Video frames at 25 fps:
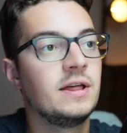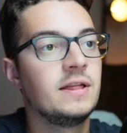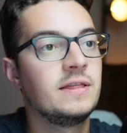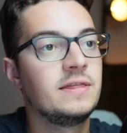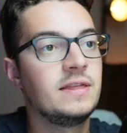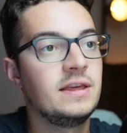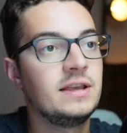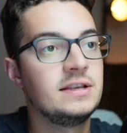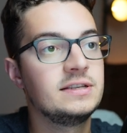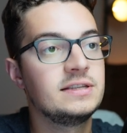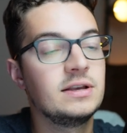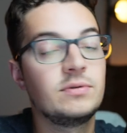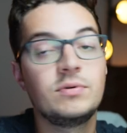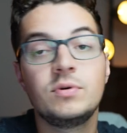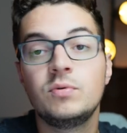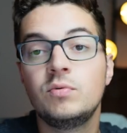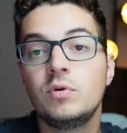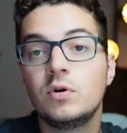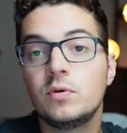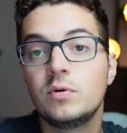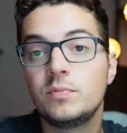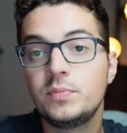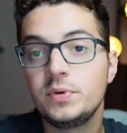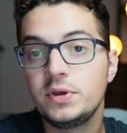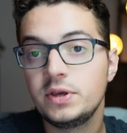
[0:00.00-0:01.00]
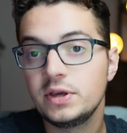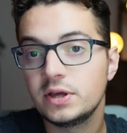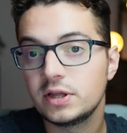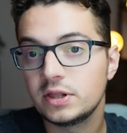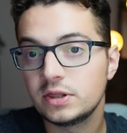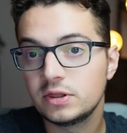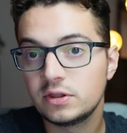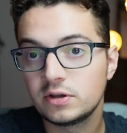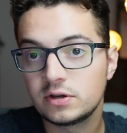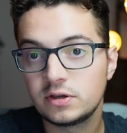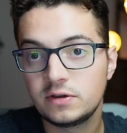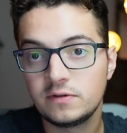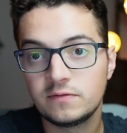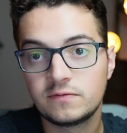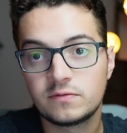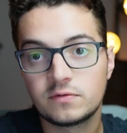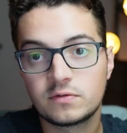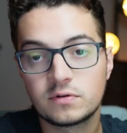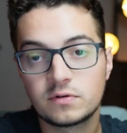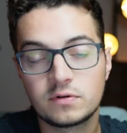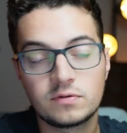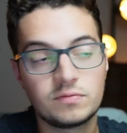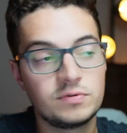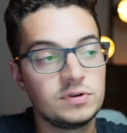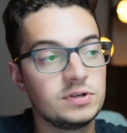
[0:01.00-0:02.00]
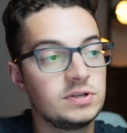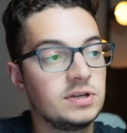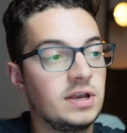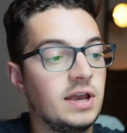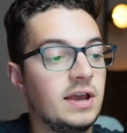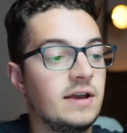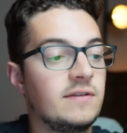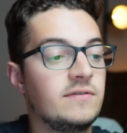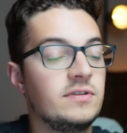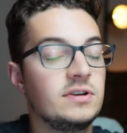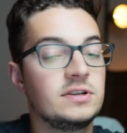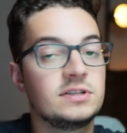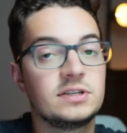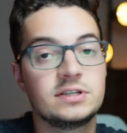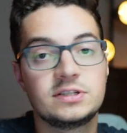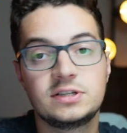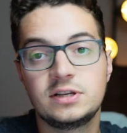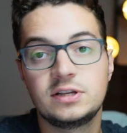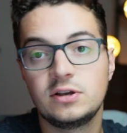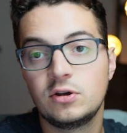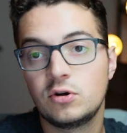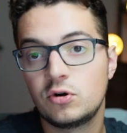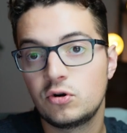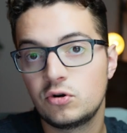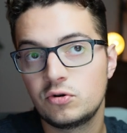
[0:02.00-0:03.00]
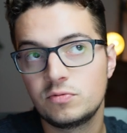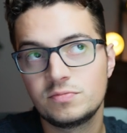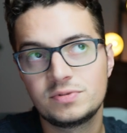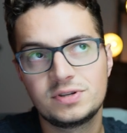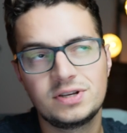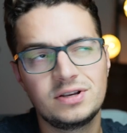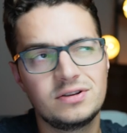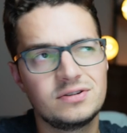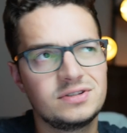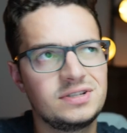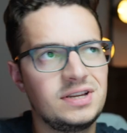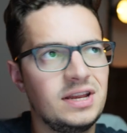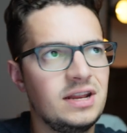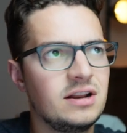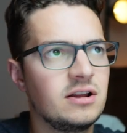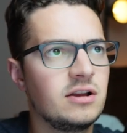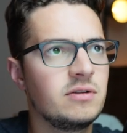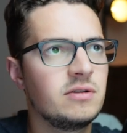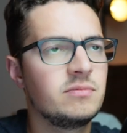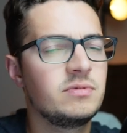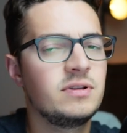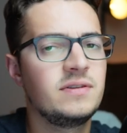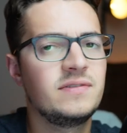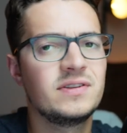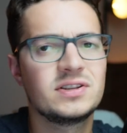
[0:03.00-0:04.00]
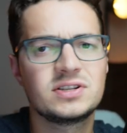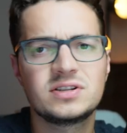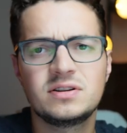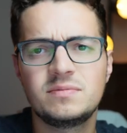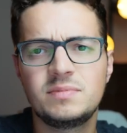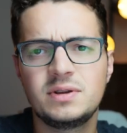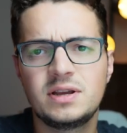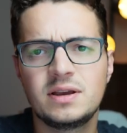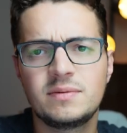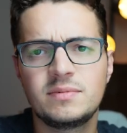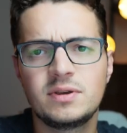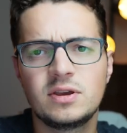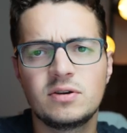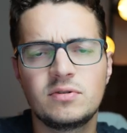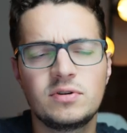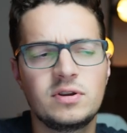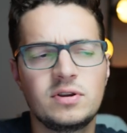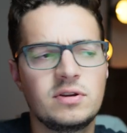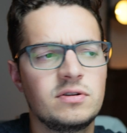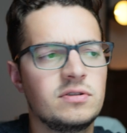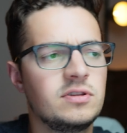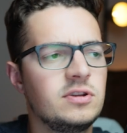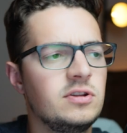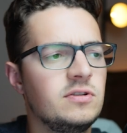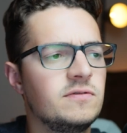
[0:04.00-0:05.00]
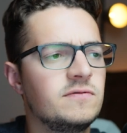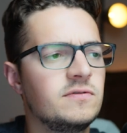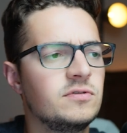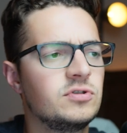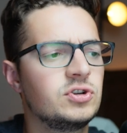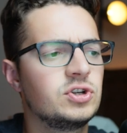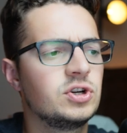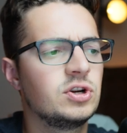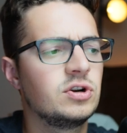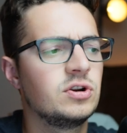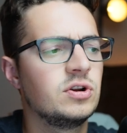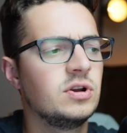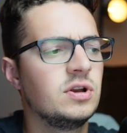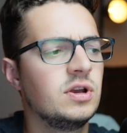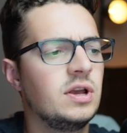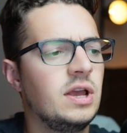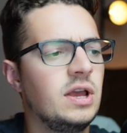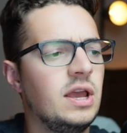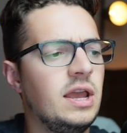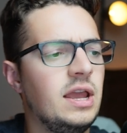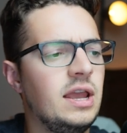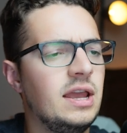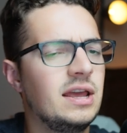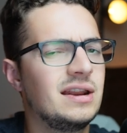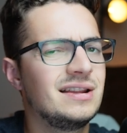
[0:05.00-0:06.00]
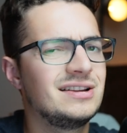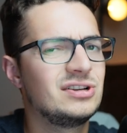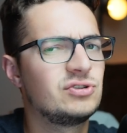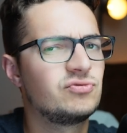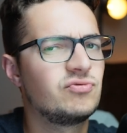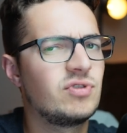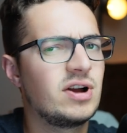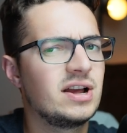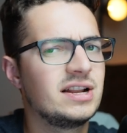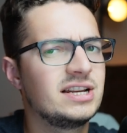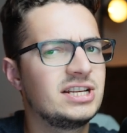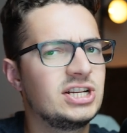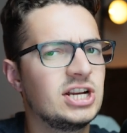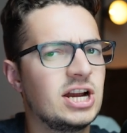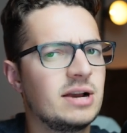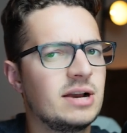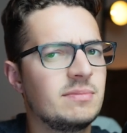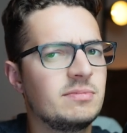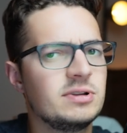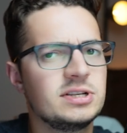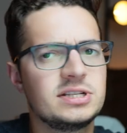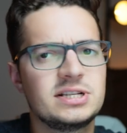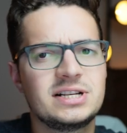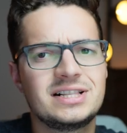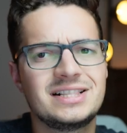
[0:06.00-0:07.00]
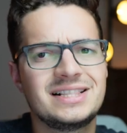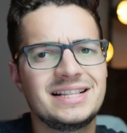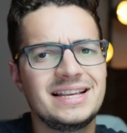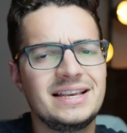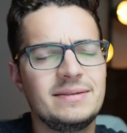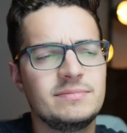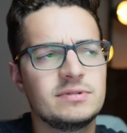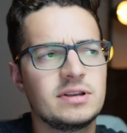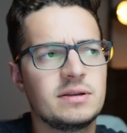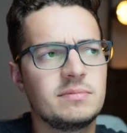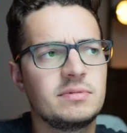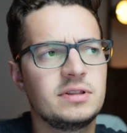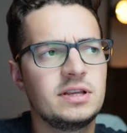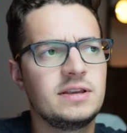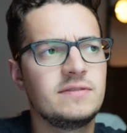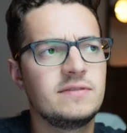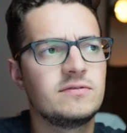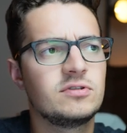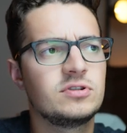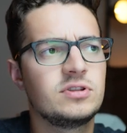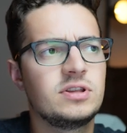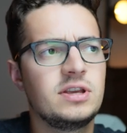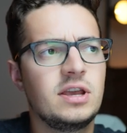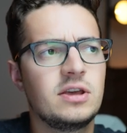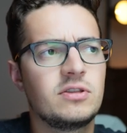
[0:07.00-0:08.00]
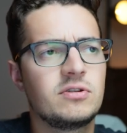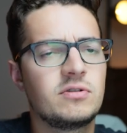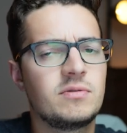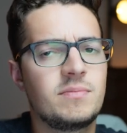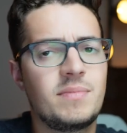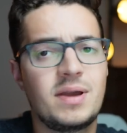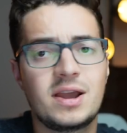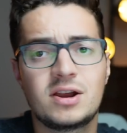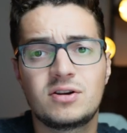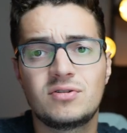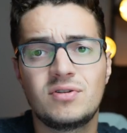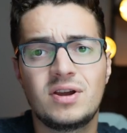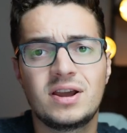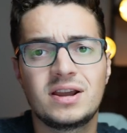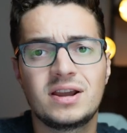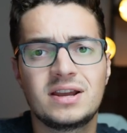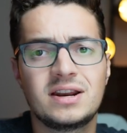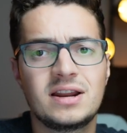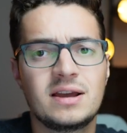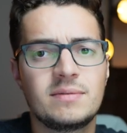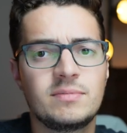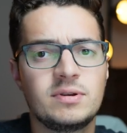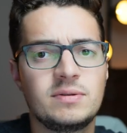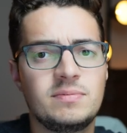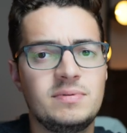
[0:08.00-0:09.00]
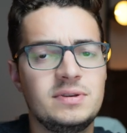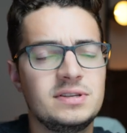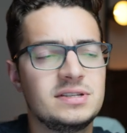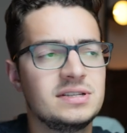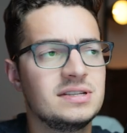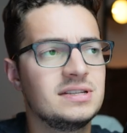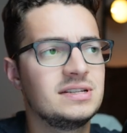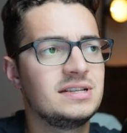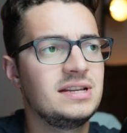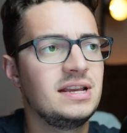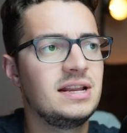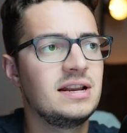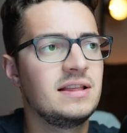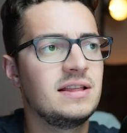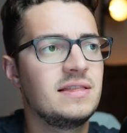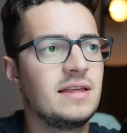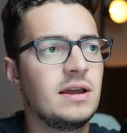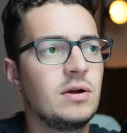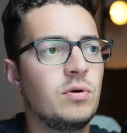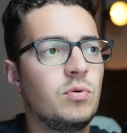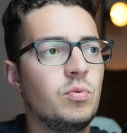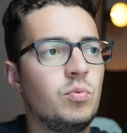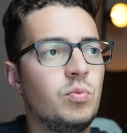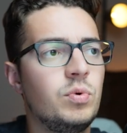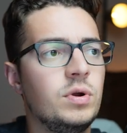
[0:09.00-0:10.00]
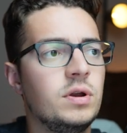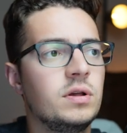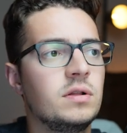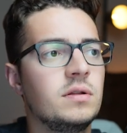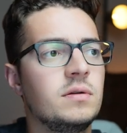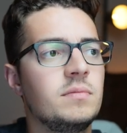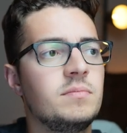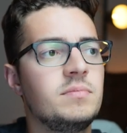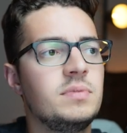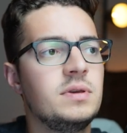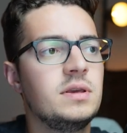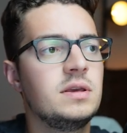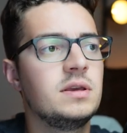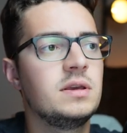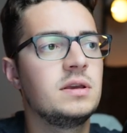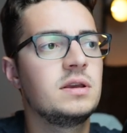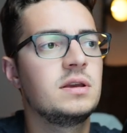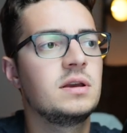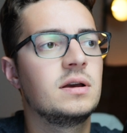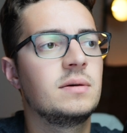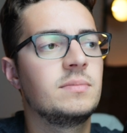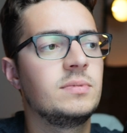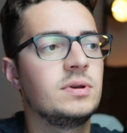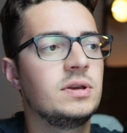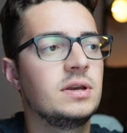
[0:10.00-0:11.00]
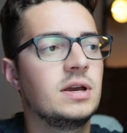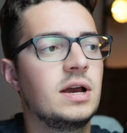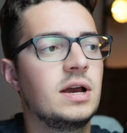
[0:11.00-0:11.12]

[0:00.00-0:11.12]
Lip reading: Things that we will be looking for, we have existing home sales data, I believe that's going to be coming out here in the near future, and jobless claims, I believe, are the other macroeconomic pieces of data that will be coming